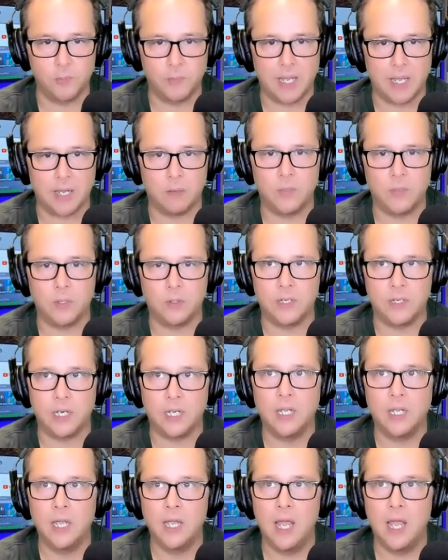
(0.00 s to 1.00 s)

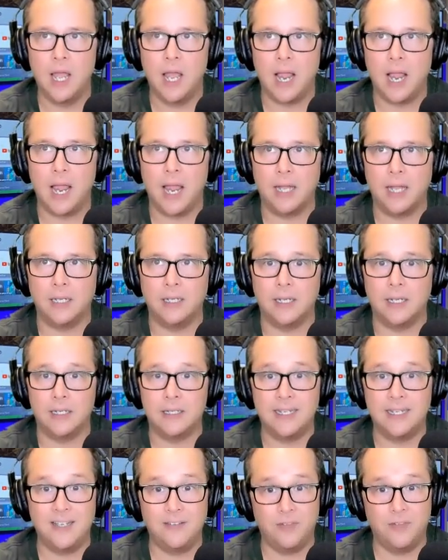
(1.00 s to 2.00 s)
compatibility and
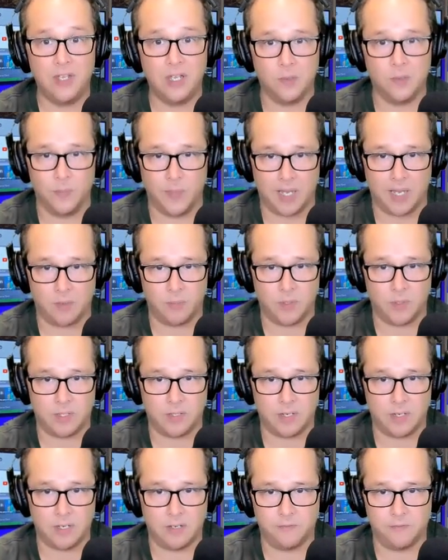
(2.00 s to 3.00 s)
TV
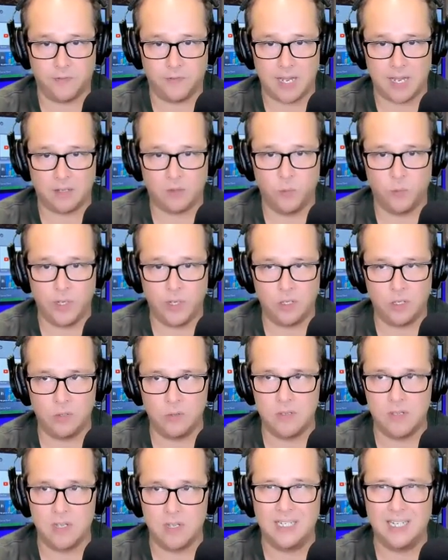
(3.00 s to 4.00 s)
compatibility. In fact, we
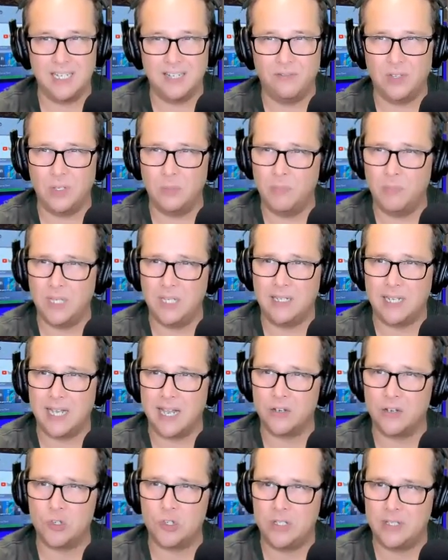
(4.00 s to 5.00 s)
use the
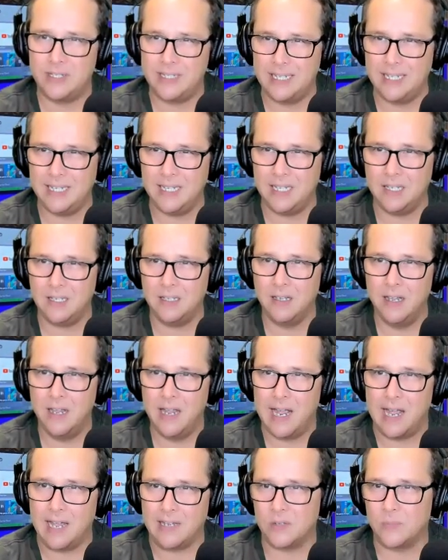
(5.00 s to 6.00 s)
DVB-T
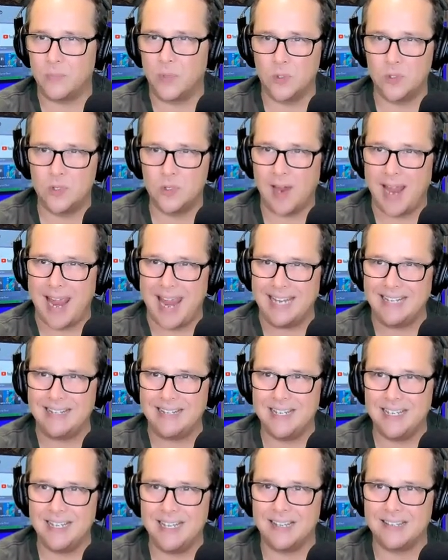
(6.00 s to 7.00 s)
as opposed to
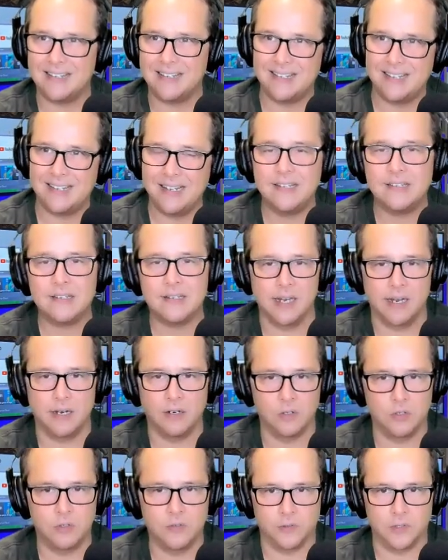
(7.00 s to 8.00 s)
ATSC
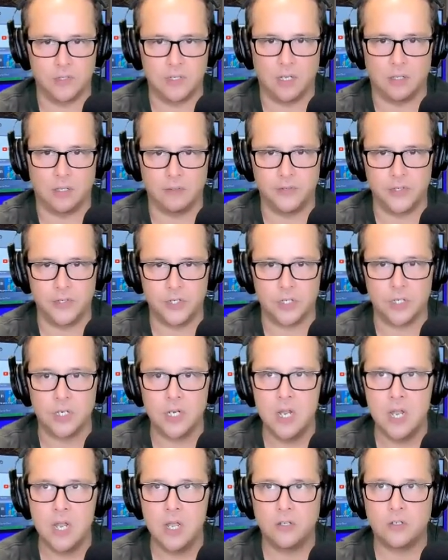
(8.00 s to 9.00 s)
standards for television.
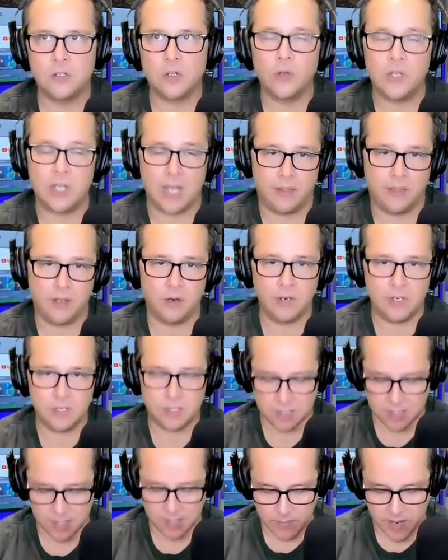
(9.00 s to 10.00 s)
So yeah, there
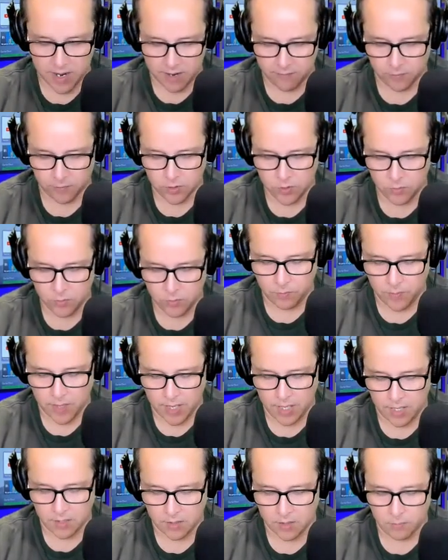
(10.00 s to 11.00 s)
is some effort
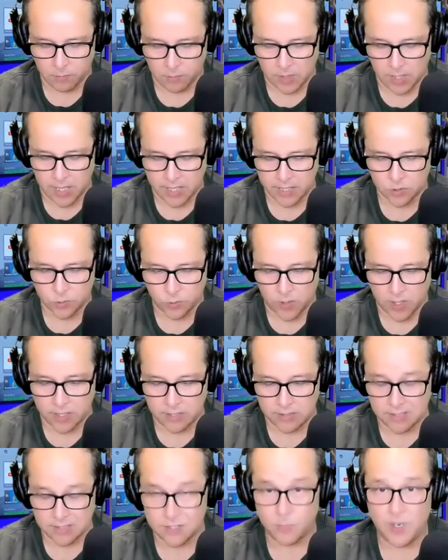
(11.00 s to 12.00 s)
made
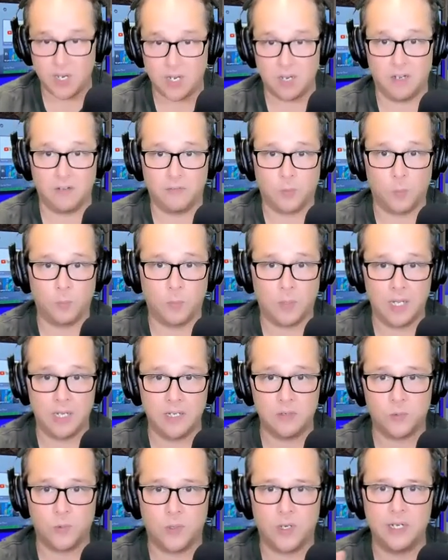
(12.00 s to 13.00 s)
compliance-wise. And speaking of
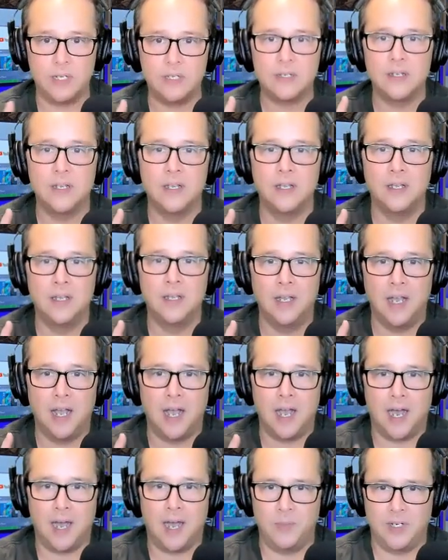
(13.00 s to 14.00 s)
compliance-wise,
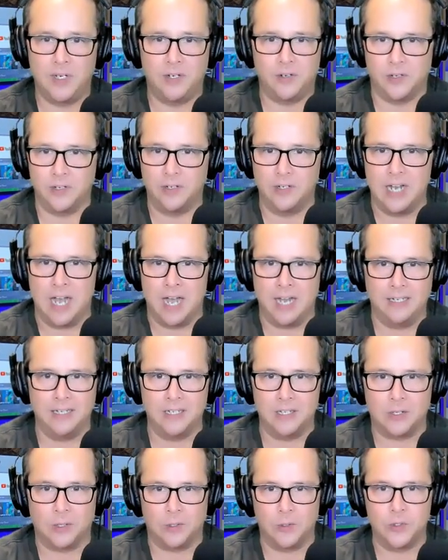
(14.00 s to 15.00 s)
I'm under a
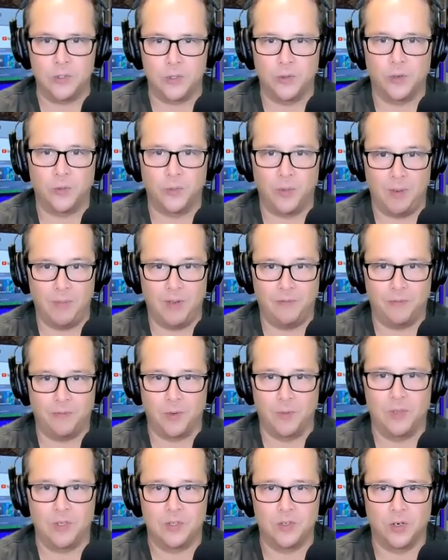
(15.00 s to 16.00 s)
non-disclosure agreement
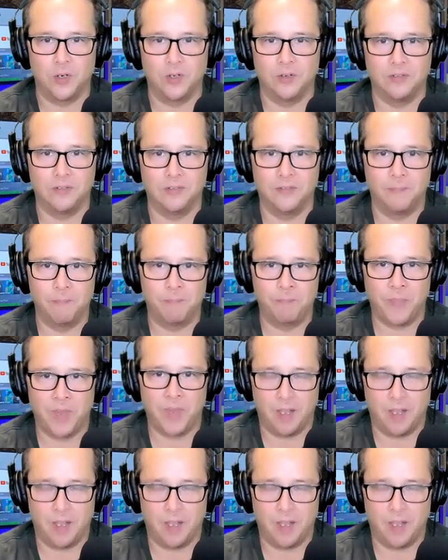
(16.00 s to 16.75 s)
from a certain